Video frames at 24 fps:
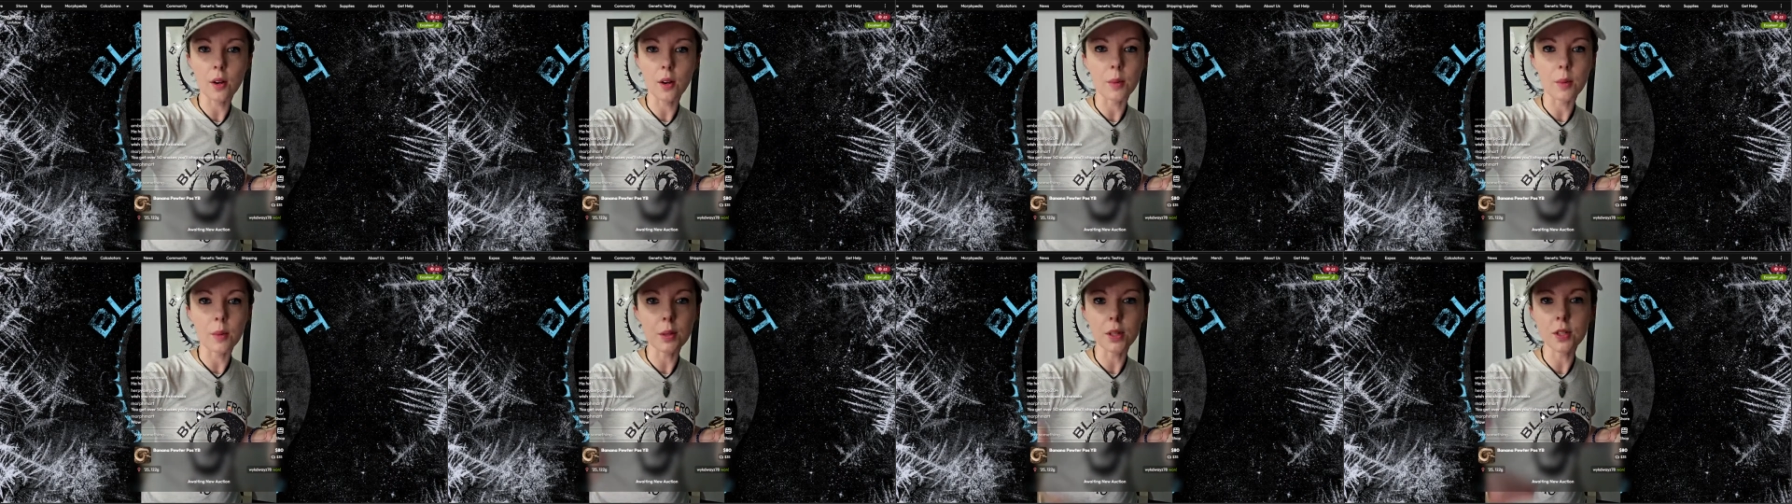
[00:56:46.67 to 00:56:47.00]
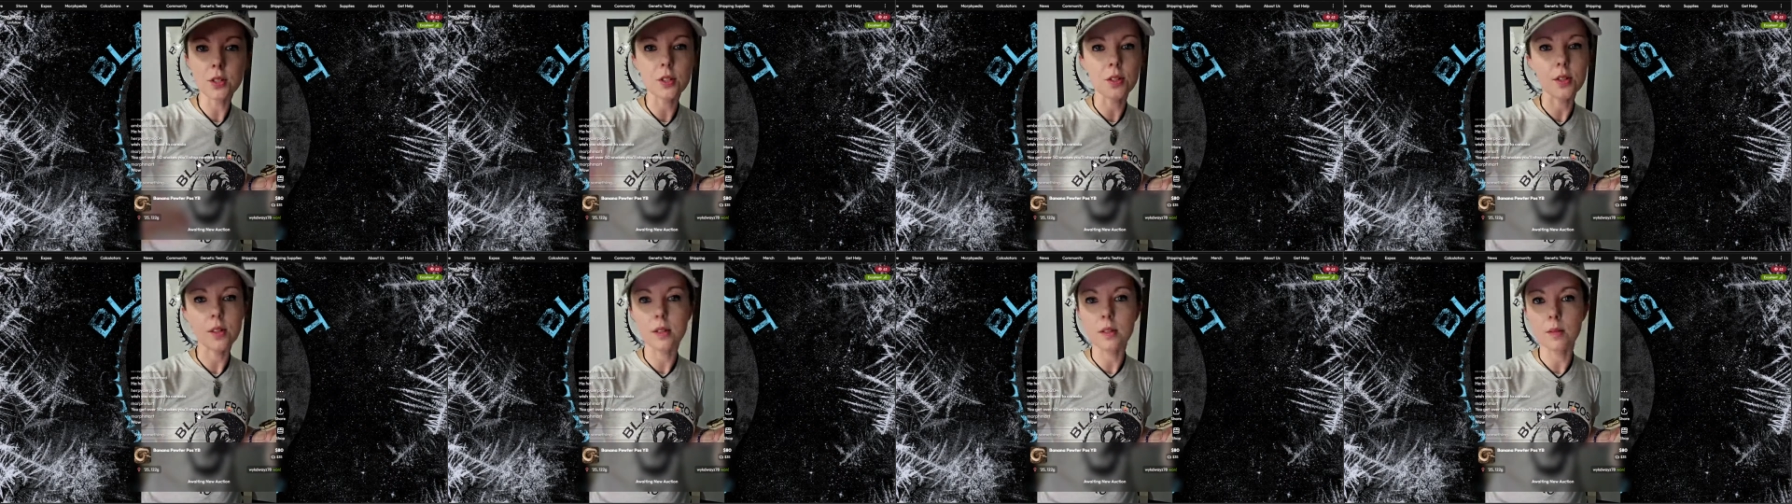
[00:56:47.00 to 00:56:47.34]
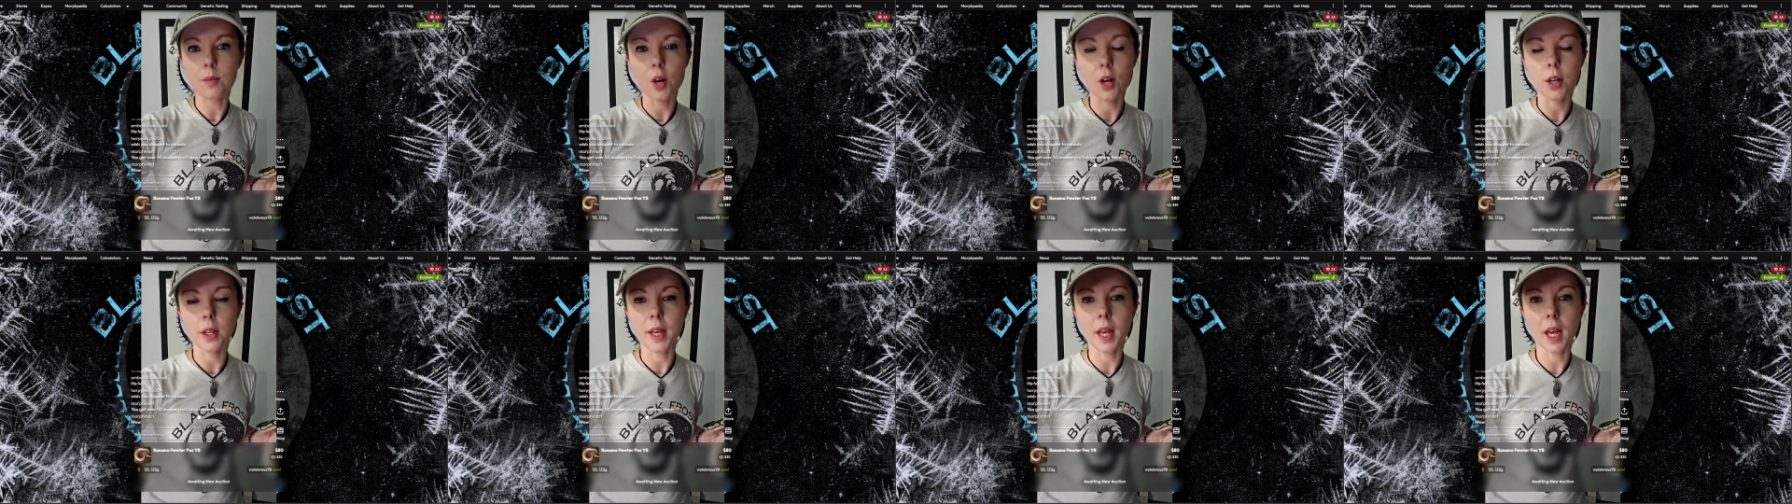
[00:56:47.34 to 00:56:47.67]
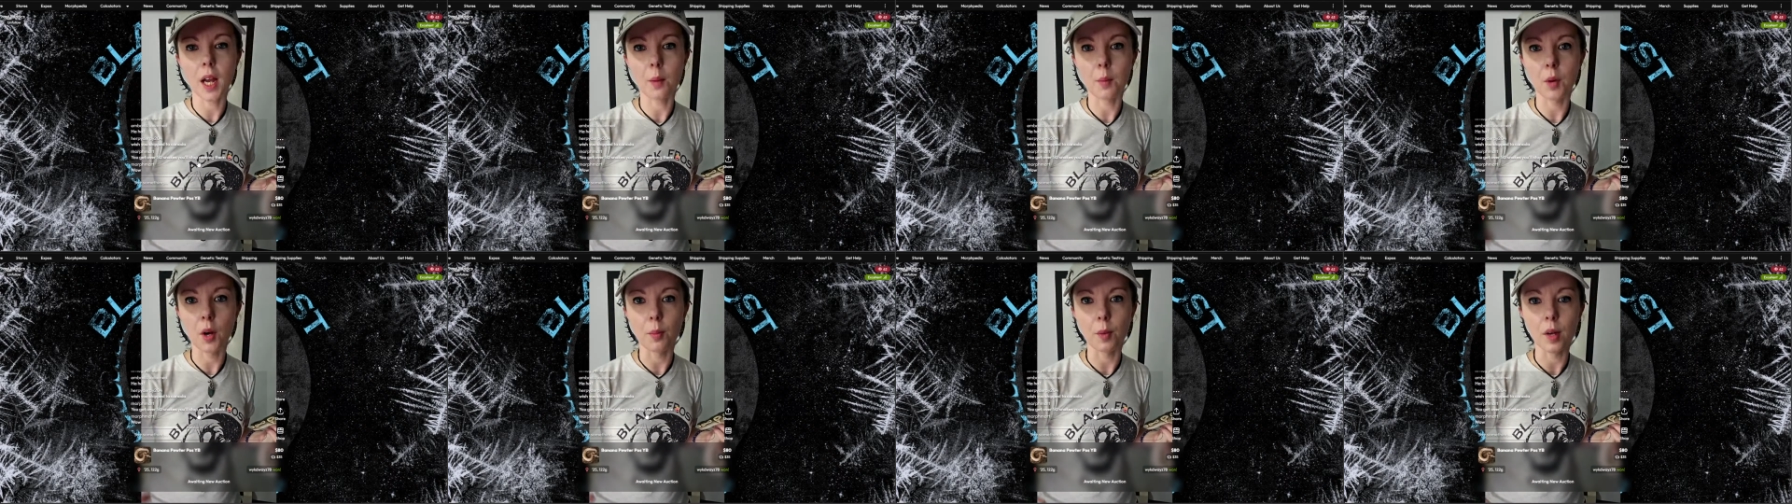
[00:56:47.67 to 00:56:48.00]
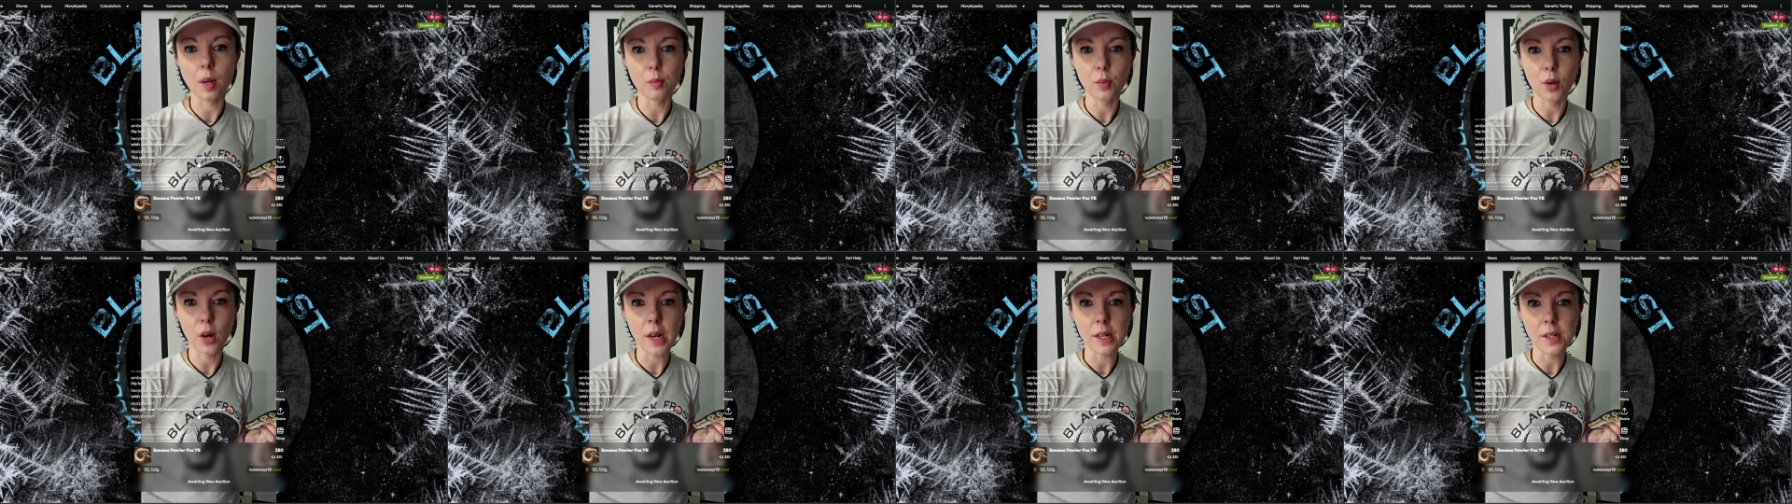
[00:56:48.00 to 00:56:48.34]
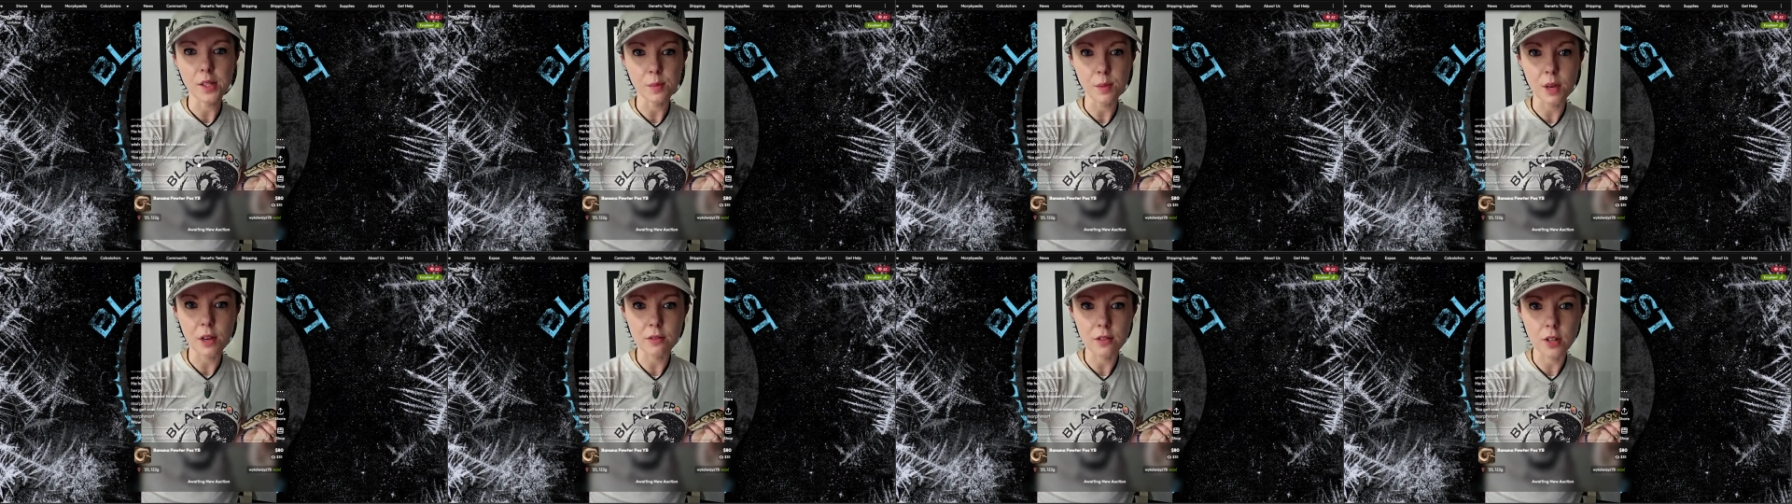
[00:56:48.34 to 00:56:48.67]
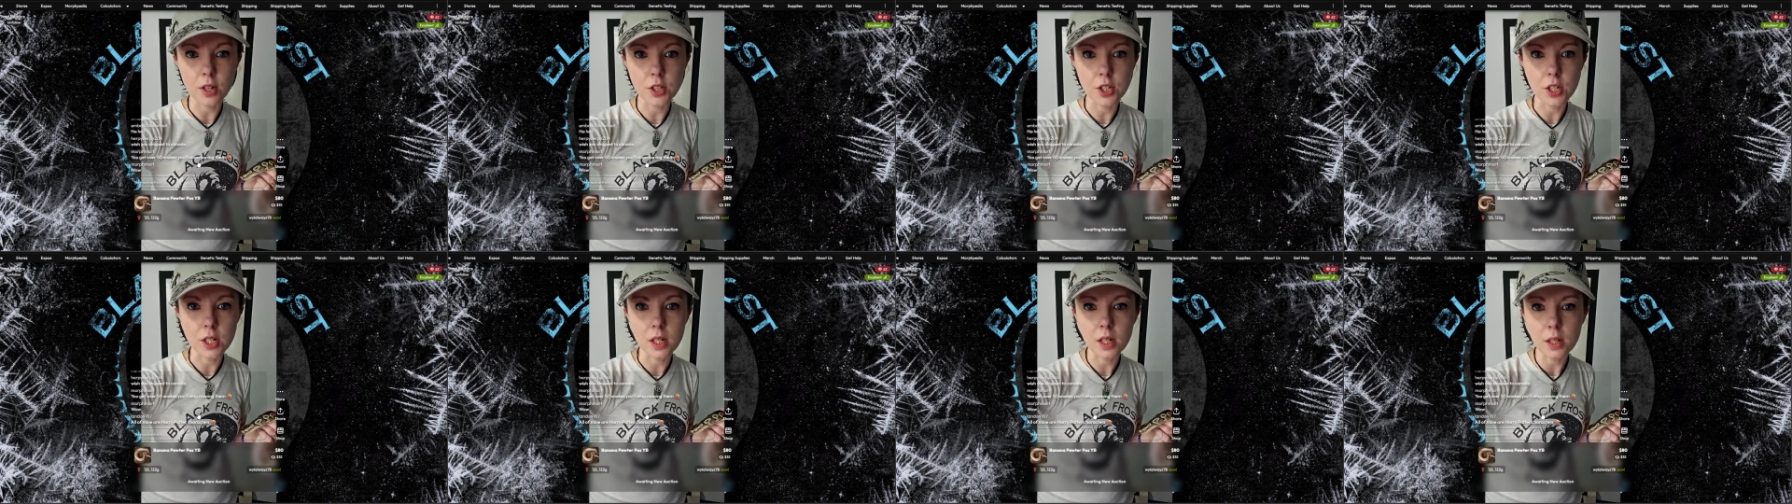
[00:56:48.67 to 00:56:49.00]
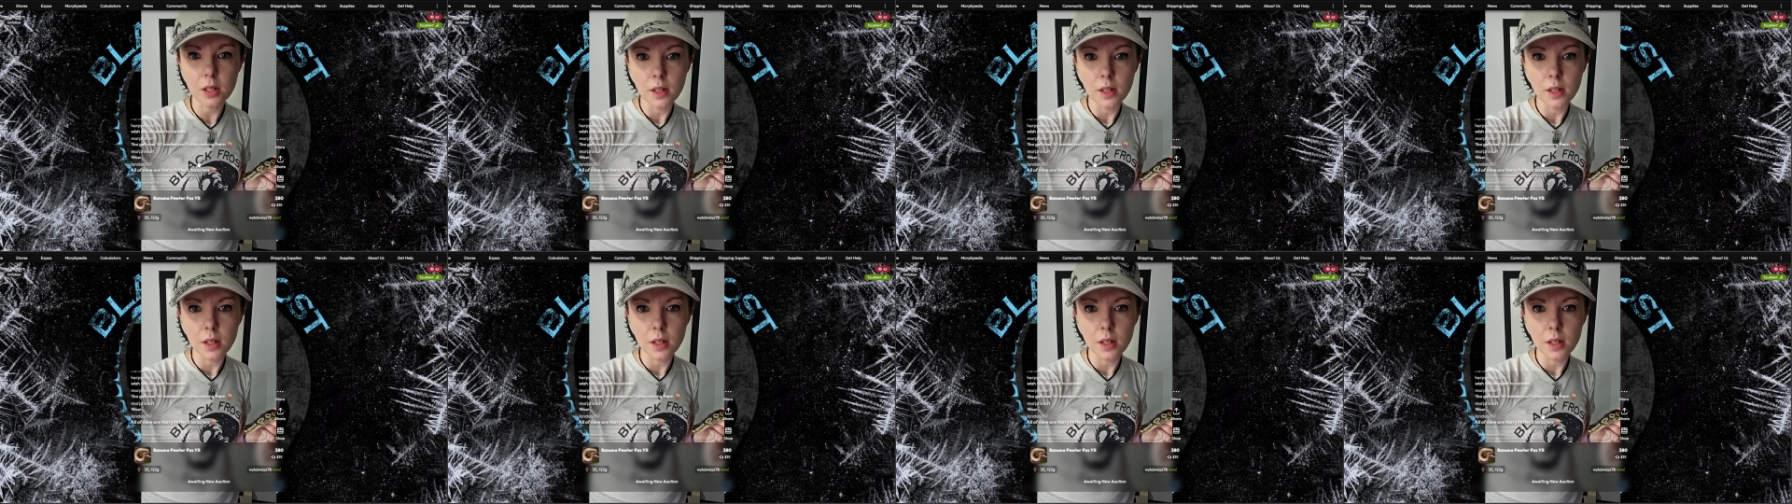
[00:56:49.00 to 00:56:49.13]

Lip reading: Maybe it's just because I'm on camera. My brain's malfunctioning.